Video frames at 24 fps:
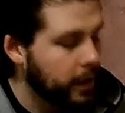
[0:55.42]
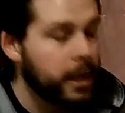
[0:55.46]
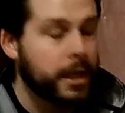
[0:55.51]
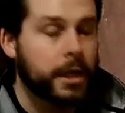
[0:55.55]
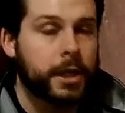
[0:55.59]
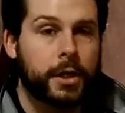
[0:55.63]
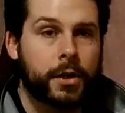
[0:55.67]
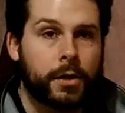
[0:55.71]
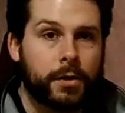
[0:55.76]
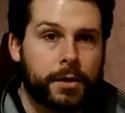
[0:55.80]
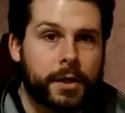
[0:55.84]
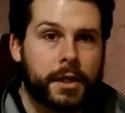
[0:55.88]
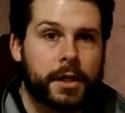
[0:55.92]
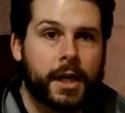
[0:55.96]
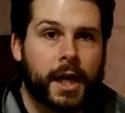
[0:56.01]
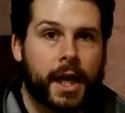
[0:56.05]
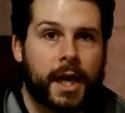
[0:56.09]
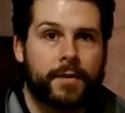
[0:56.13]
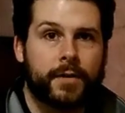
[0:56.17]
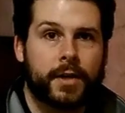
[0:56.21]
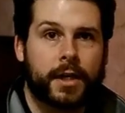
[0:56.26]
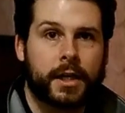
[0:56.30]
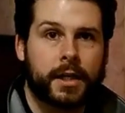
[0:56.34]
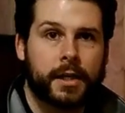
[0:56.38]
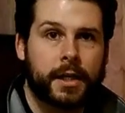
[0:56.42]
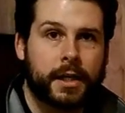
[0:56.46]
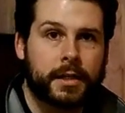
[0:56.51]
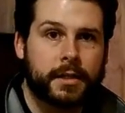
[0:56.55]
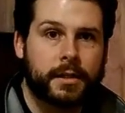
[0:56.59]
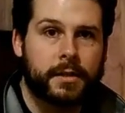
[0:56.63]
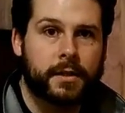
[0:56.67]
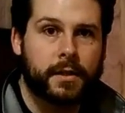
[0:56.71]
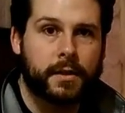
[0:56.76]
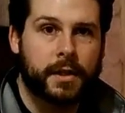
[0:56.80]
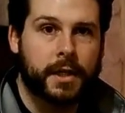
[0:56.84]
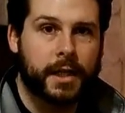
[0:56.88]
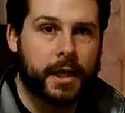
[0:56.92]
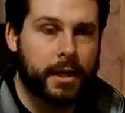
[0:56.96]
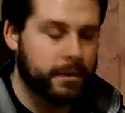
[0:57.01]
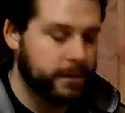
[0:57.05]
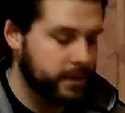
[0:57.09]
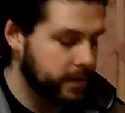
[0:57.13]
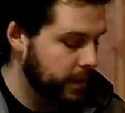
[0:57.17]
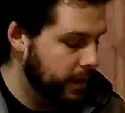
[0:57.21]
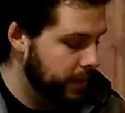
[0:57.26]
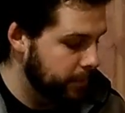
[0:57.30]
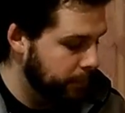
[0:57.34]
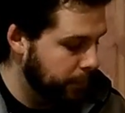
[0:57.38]
you don't need to have it connected to the
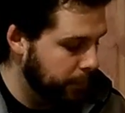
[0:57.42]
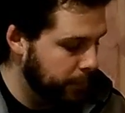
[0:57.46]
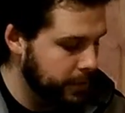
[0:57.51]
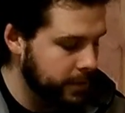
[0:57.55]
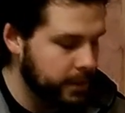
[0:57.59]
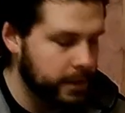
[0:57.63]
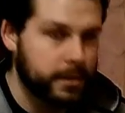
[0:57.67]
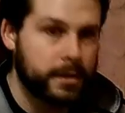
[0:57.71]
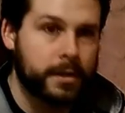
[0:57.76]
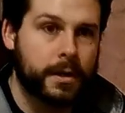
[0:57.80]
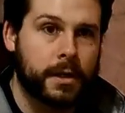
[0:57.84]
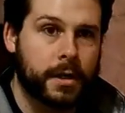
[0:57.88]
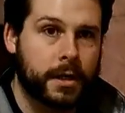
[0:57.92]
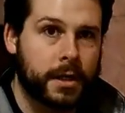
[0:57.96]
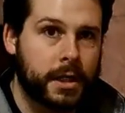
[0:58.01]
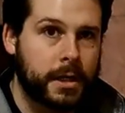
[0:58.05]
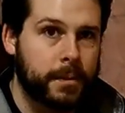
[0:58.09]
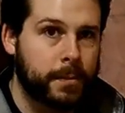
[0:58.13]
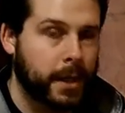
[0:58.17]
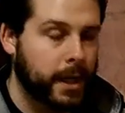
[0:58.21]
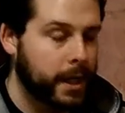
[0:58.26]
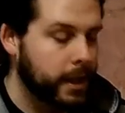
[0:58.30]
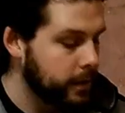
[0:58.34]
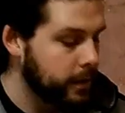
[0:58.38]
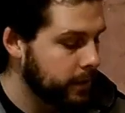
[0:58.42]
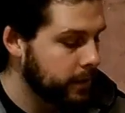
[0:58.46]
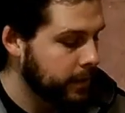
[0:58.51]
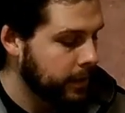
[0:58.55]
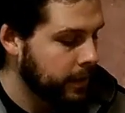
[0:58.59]
outside portion, the keypad.